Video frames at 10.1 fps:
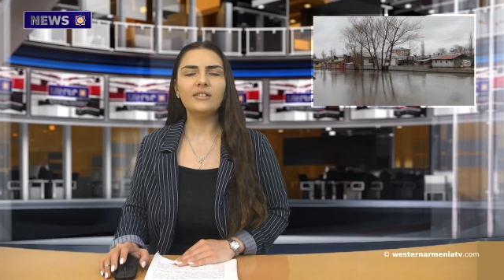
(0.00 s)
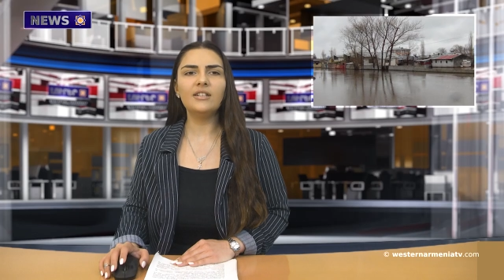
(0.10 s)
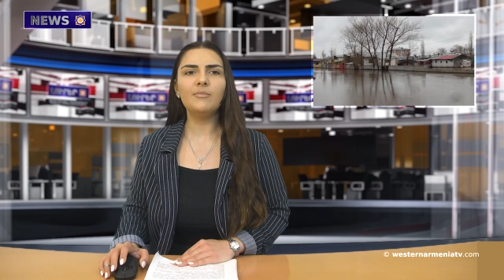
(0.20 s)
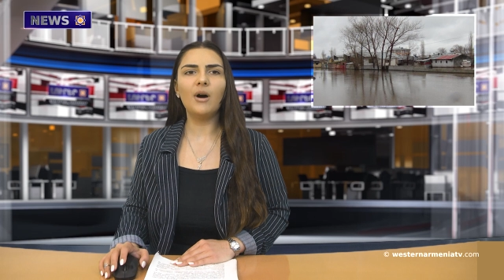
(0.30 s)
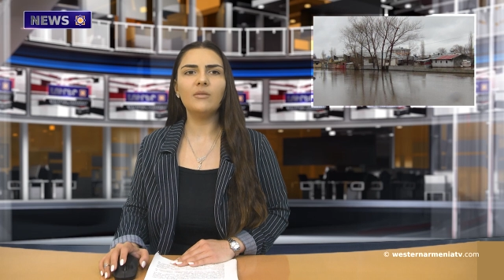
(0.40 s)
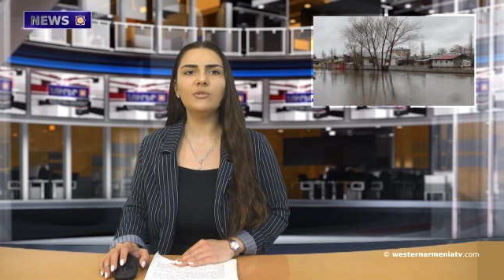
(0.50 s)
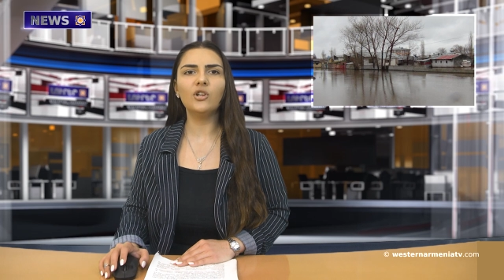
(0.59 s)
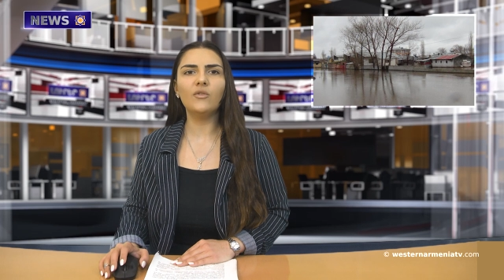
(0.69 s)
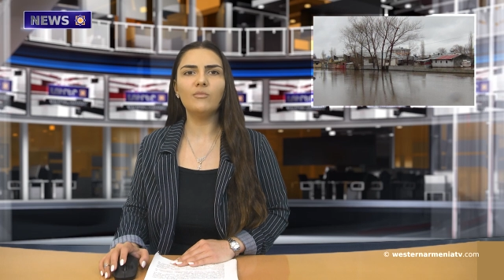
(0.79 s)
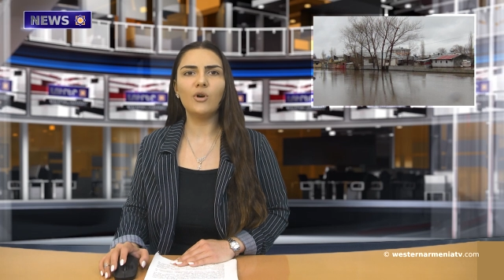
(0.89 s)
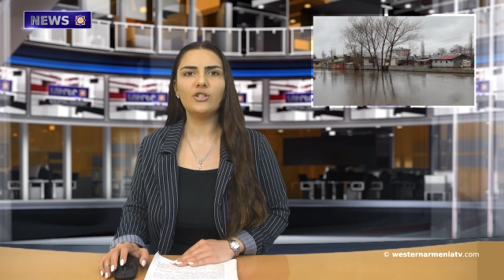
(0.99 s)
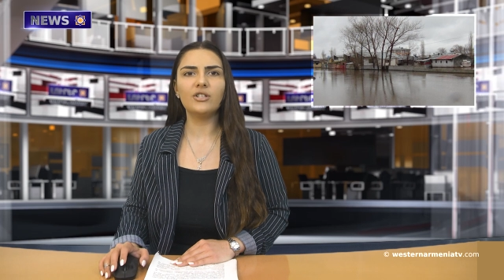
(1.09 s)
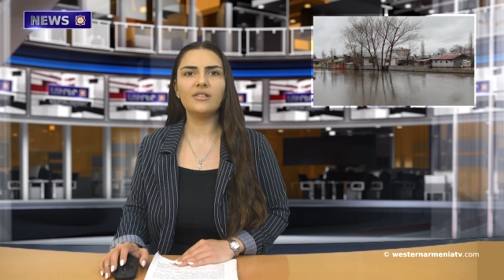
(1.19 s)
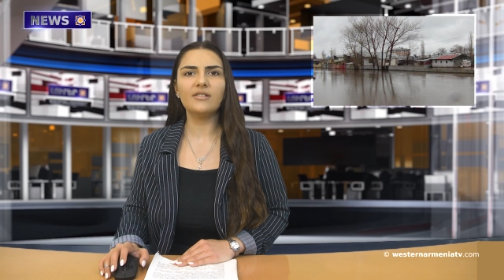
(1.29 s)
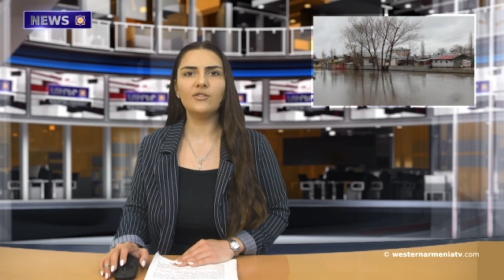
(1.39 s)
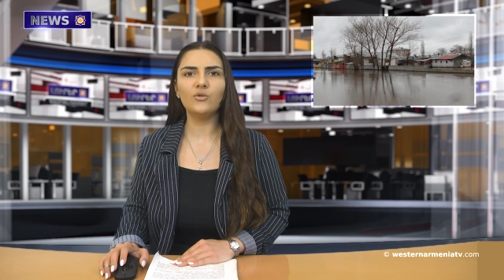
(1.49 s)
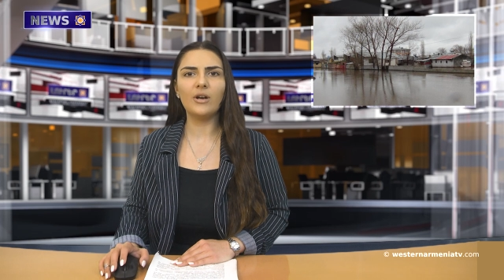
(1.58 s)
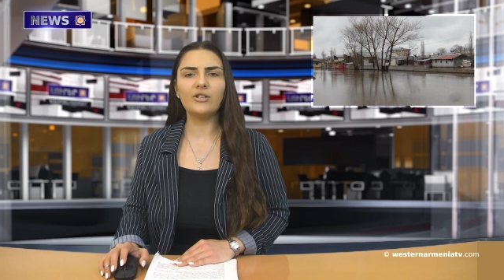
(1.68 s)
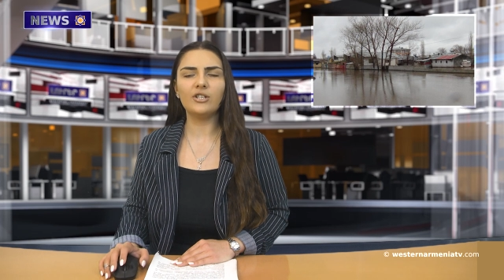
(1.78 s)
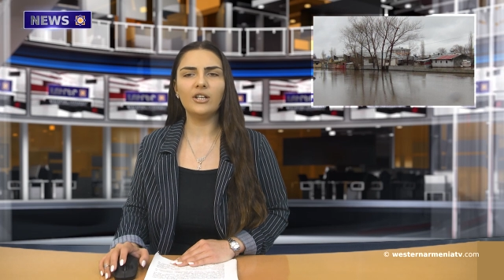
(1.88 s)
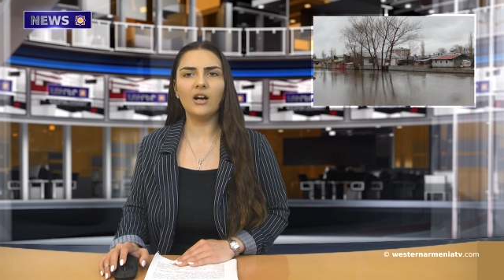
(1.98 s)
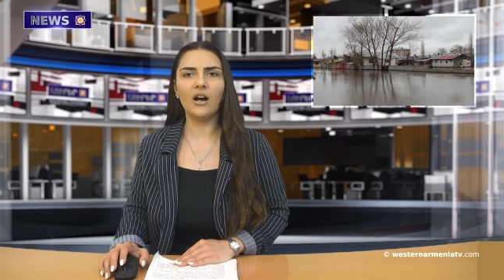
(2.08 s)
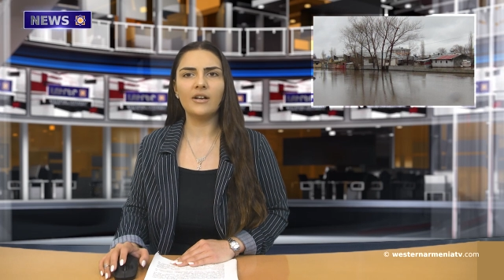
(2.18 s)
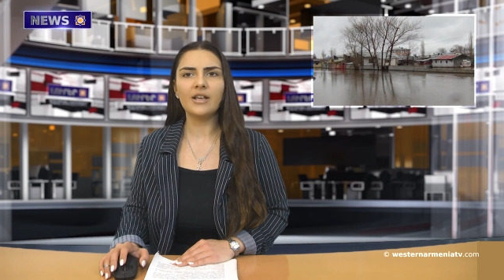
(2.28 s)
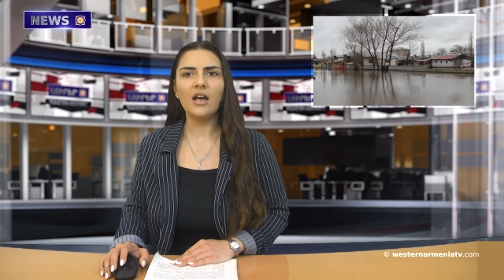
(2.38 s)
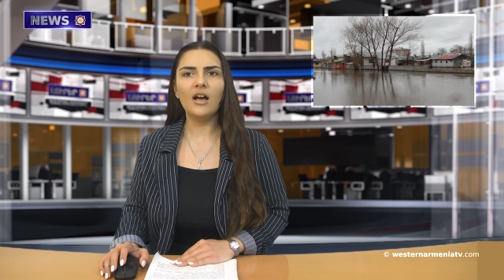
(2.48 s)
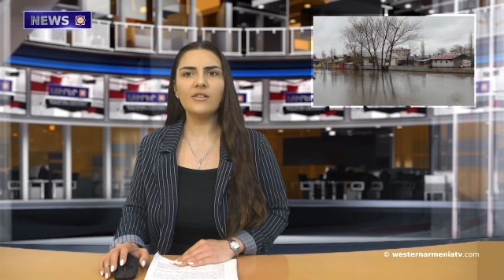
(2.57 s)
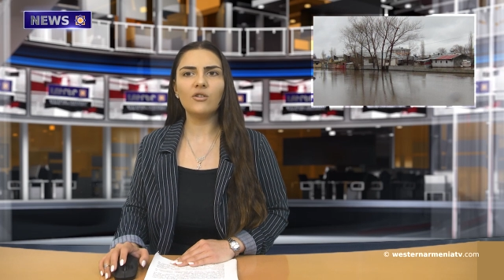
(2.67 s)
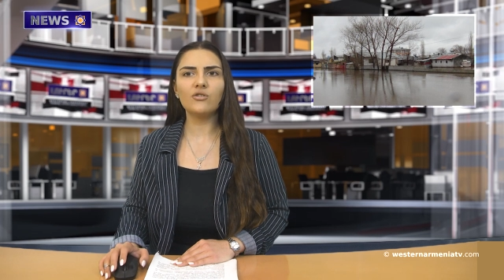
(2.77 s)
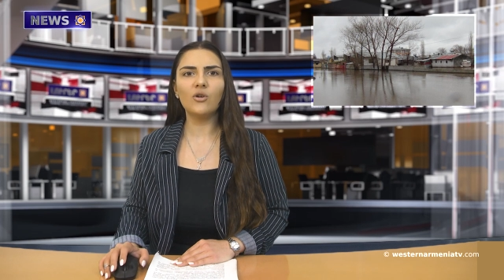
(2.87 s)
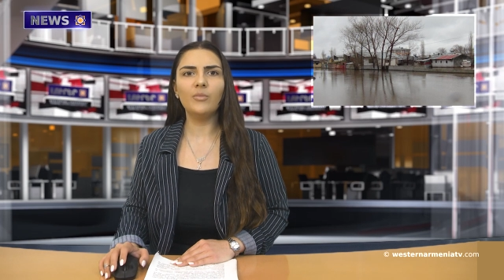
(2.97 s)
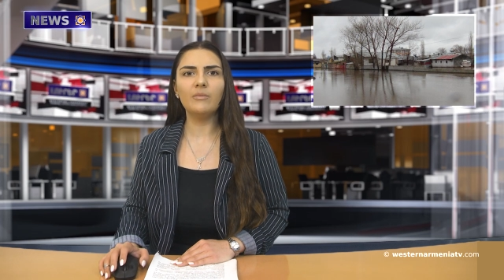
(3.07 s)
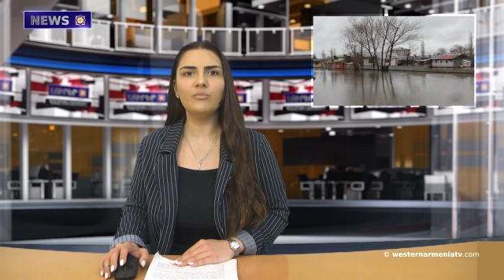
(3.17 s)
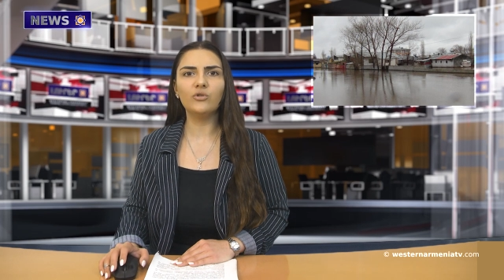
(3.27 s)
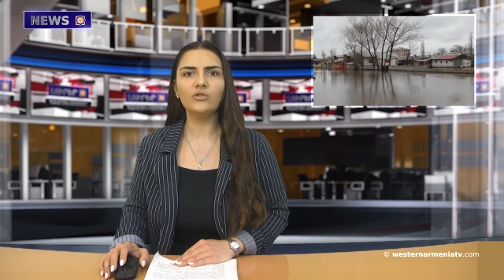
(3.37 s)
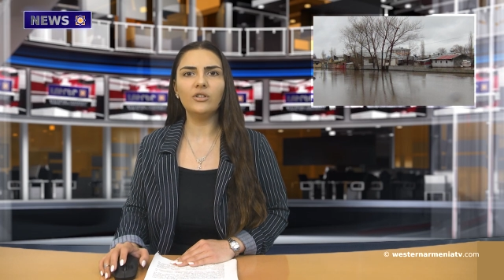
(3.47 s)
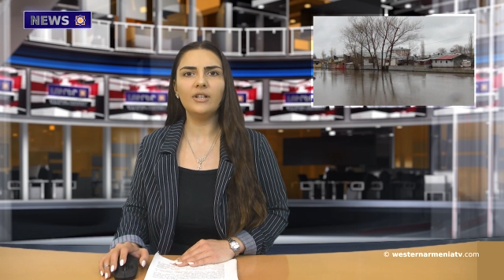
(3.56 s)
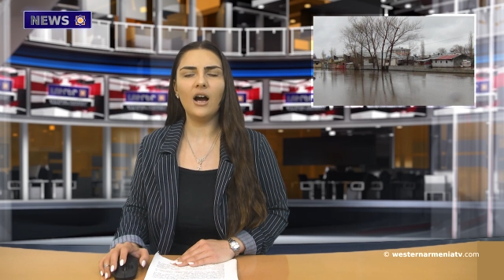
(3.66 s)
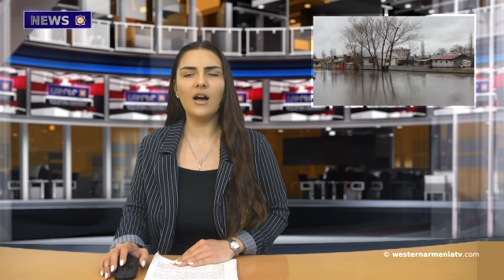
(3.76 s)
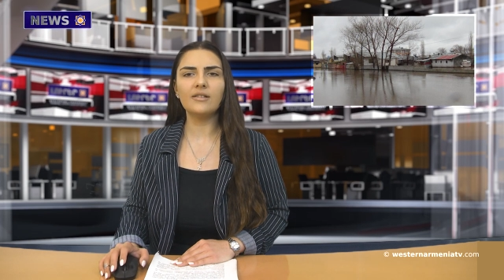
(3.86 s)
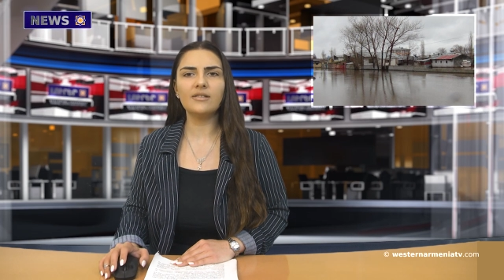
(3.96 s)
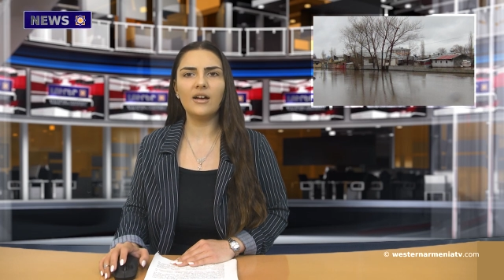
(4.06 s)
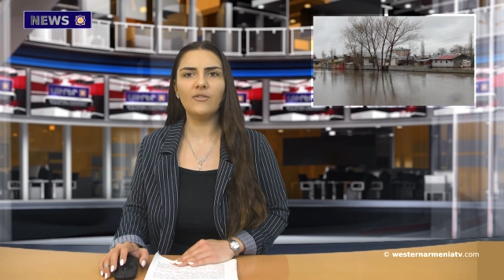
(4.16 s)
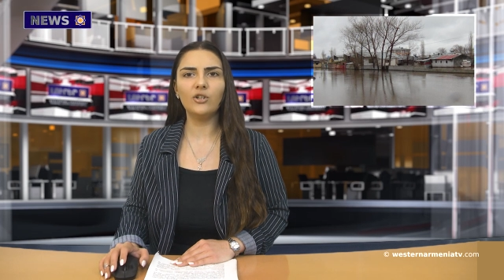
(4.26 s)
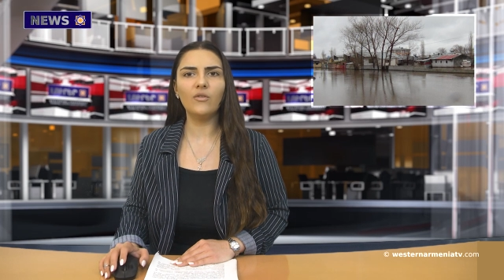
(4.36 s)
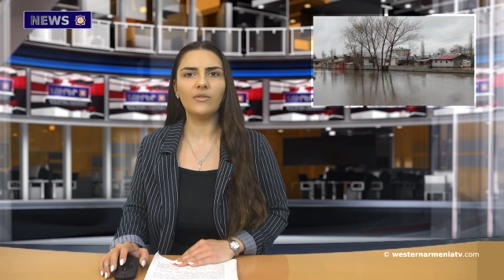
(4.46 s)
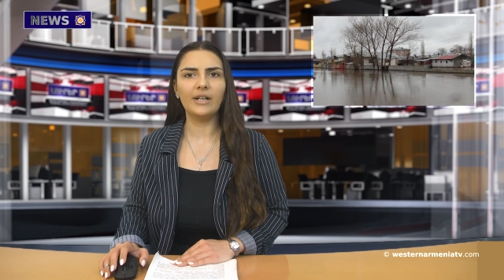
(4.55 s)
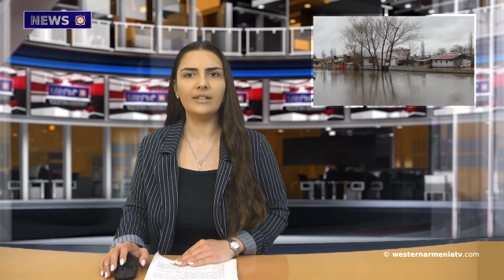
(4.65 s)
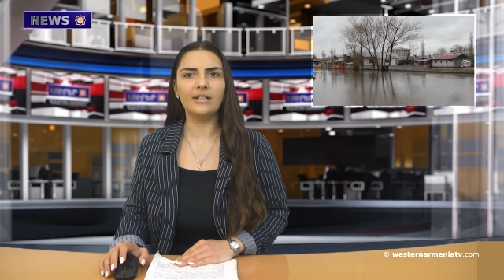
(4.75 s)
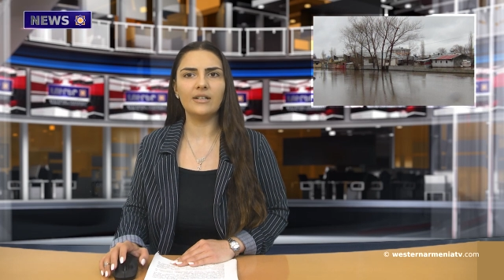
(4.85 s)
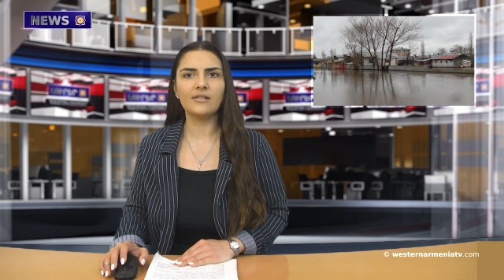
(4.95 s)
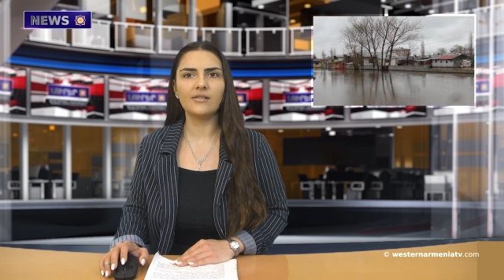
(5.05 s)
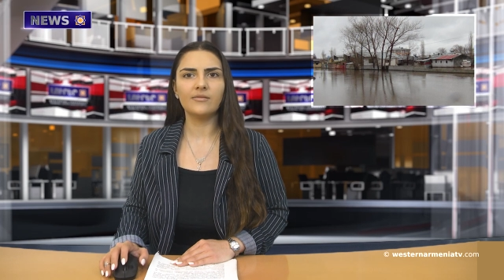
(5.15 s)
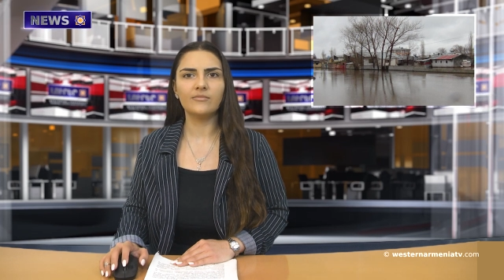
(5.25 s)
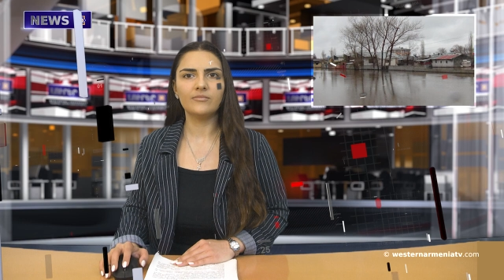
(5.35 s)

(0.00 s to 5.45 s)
The Department of Emergency Situation in Kars has also been put on the highest level of readiness.